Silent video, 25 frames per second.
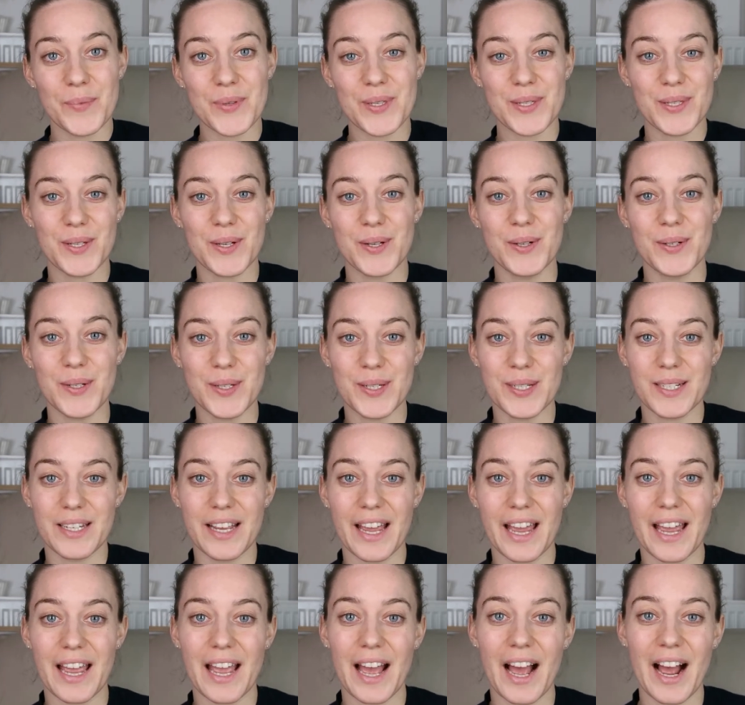So
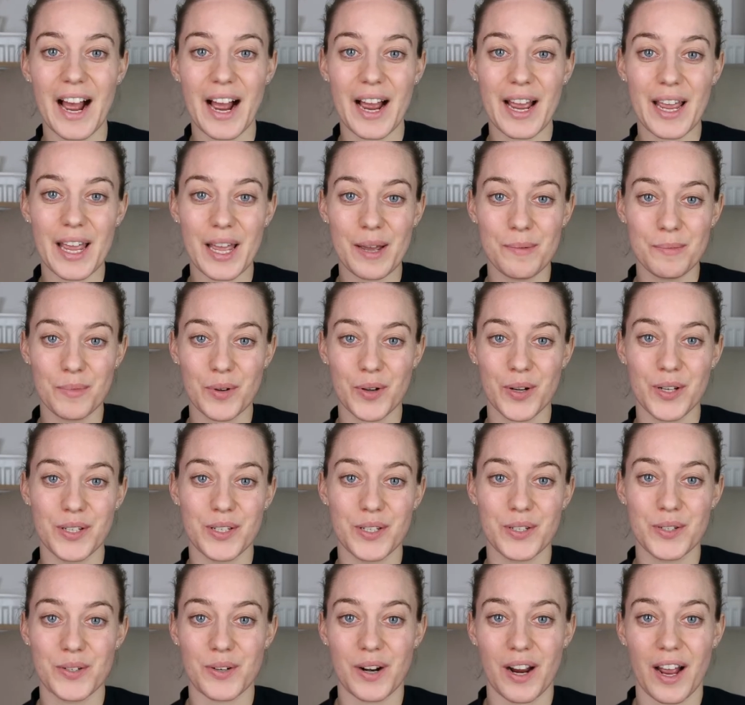today I am
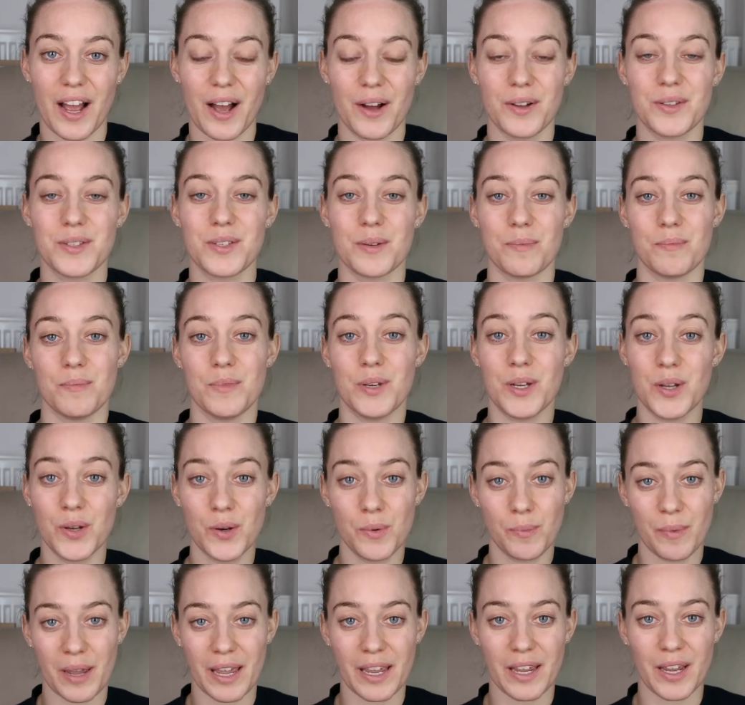going to try out some
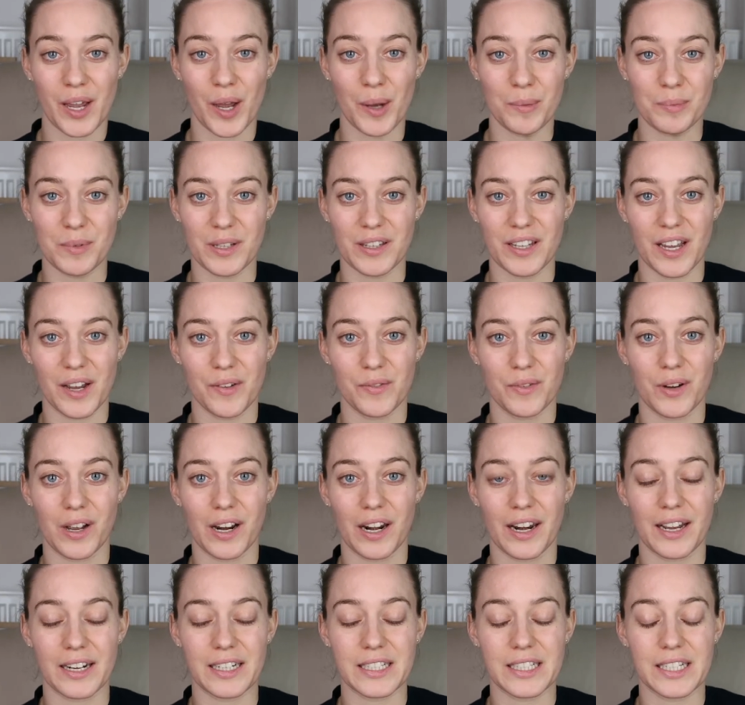new makeup that I've
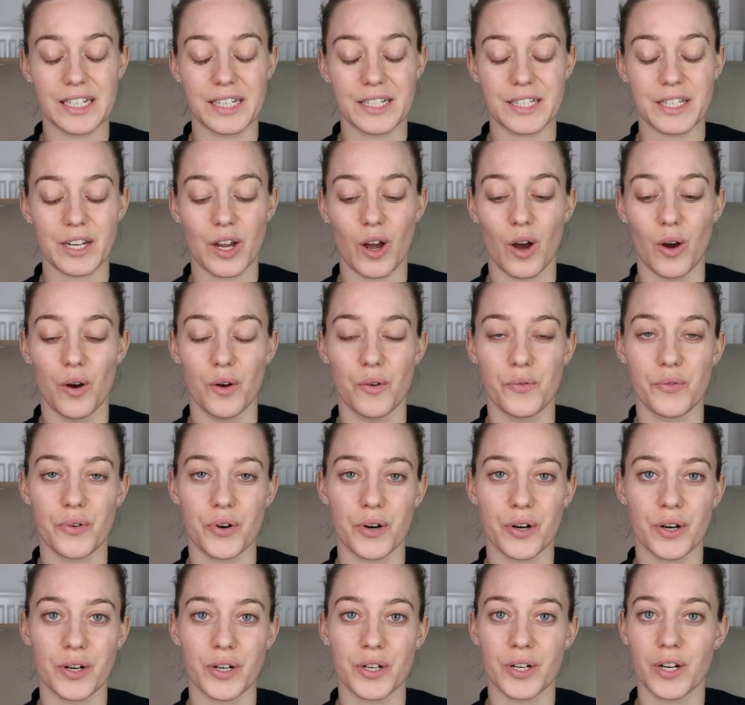collected
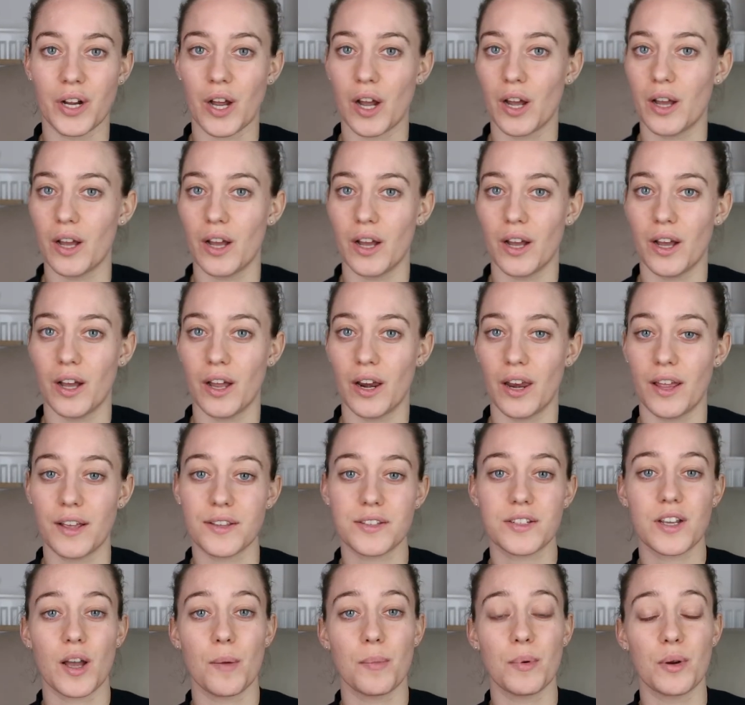over the
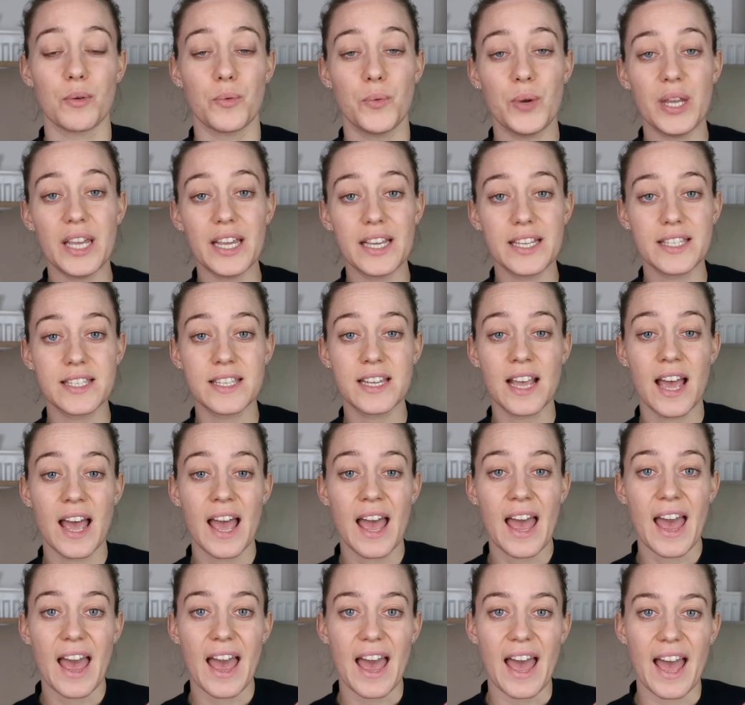last couple of weeks,
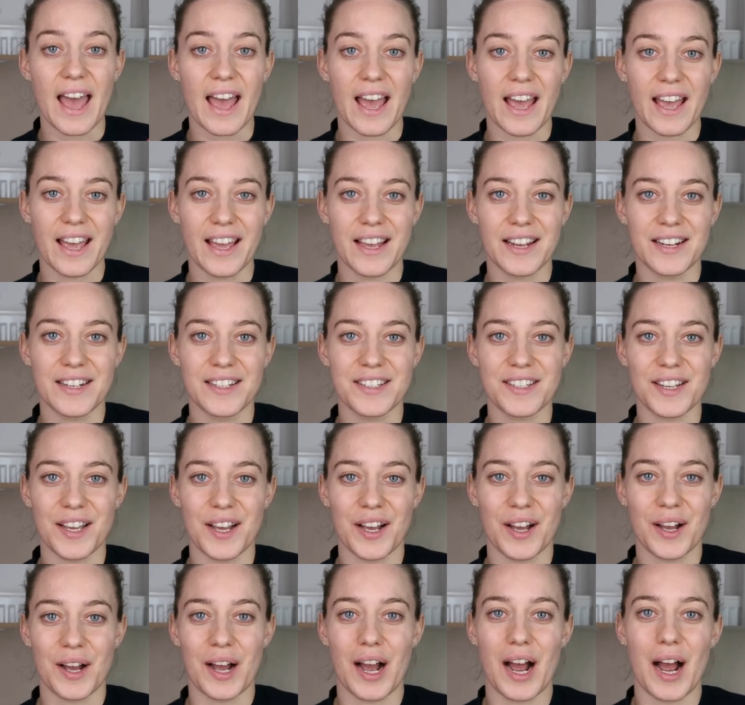and
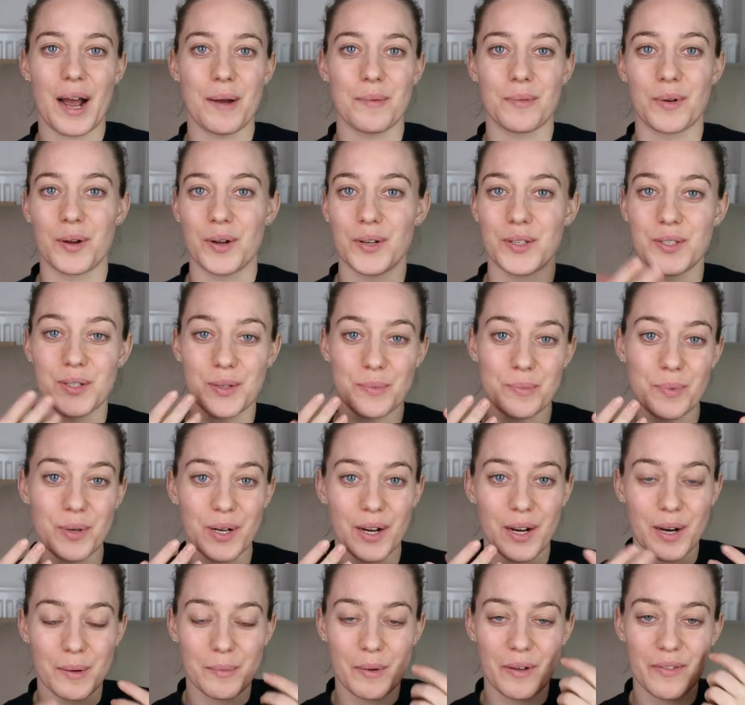I'm going to
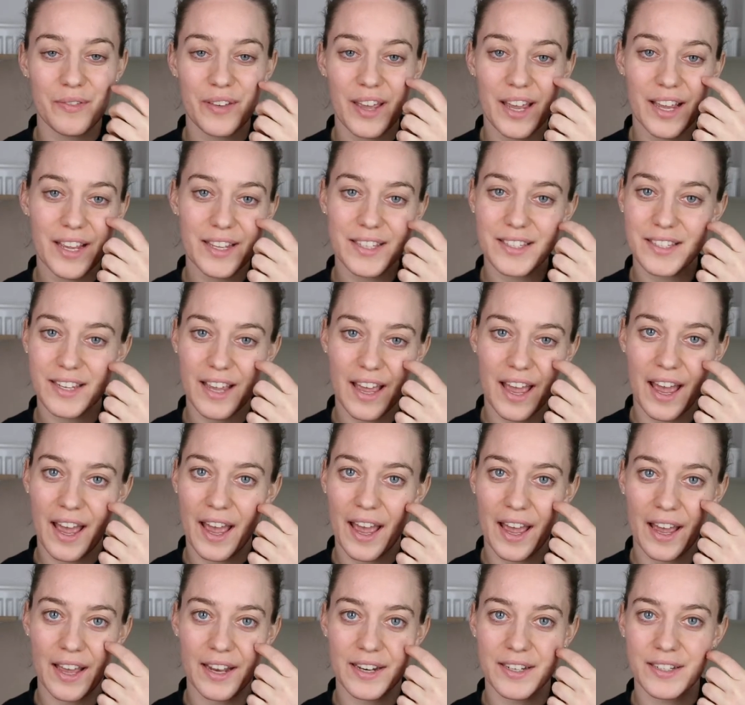put it on my face
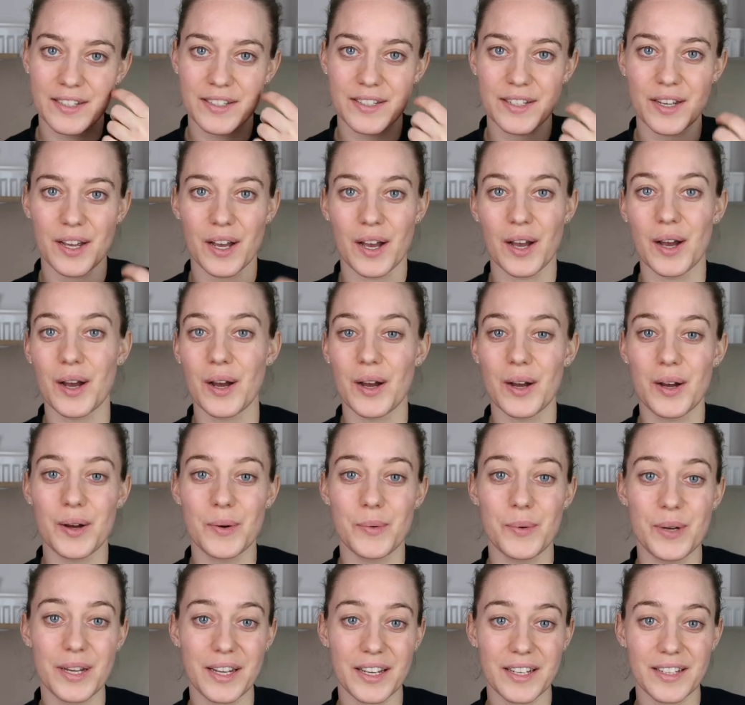
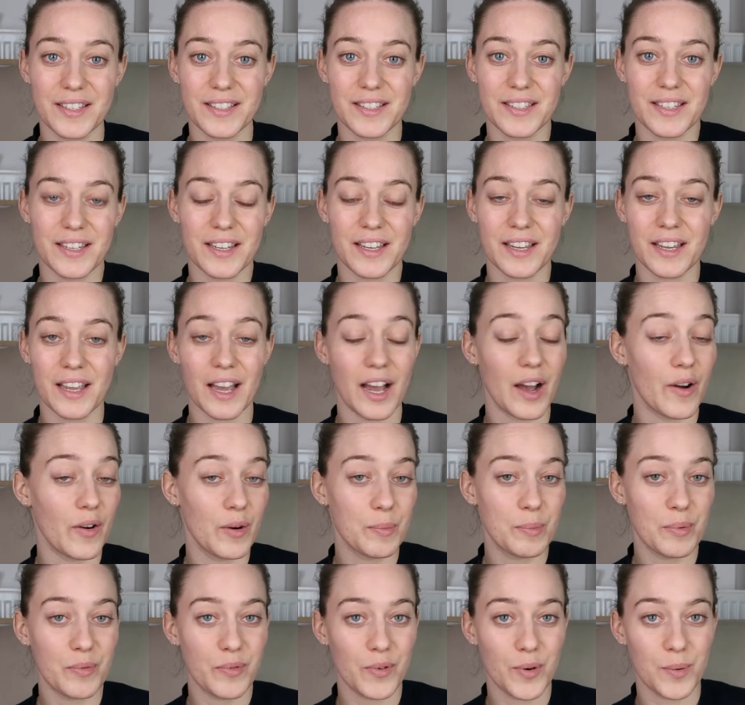and we can see how
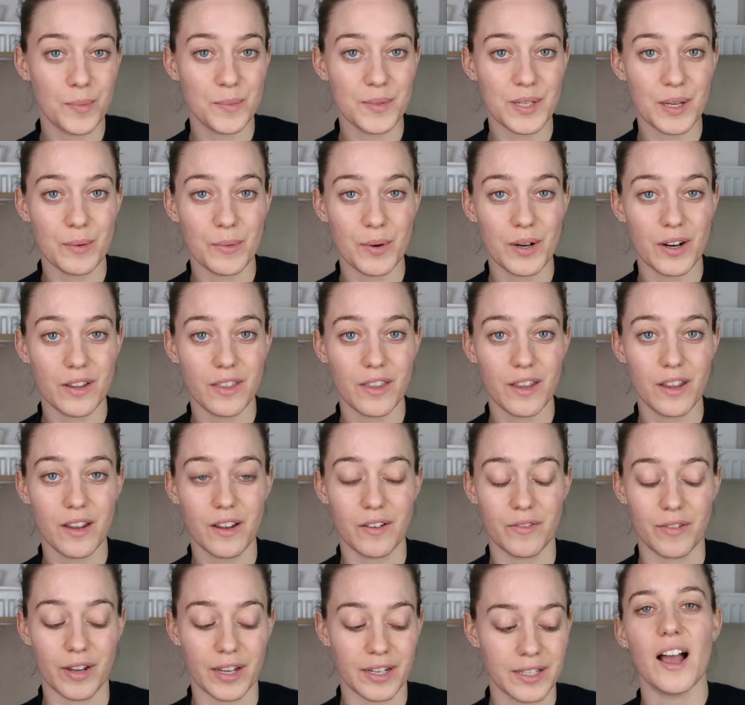it performs and what I
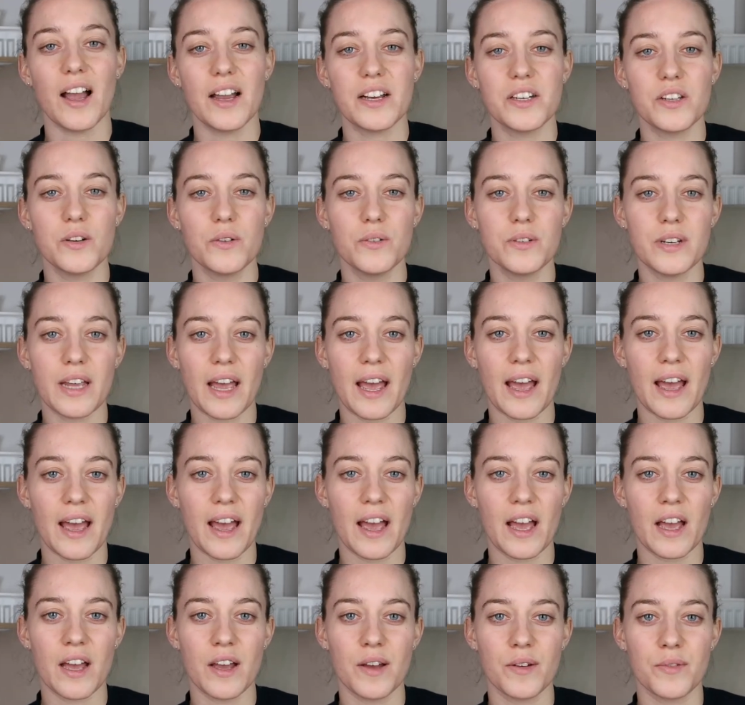think of it. I don't
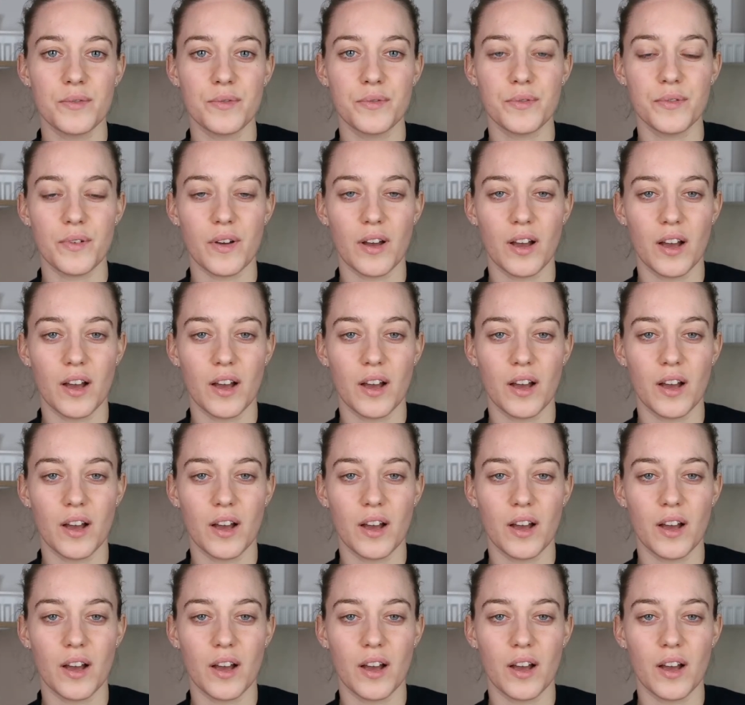have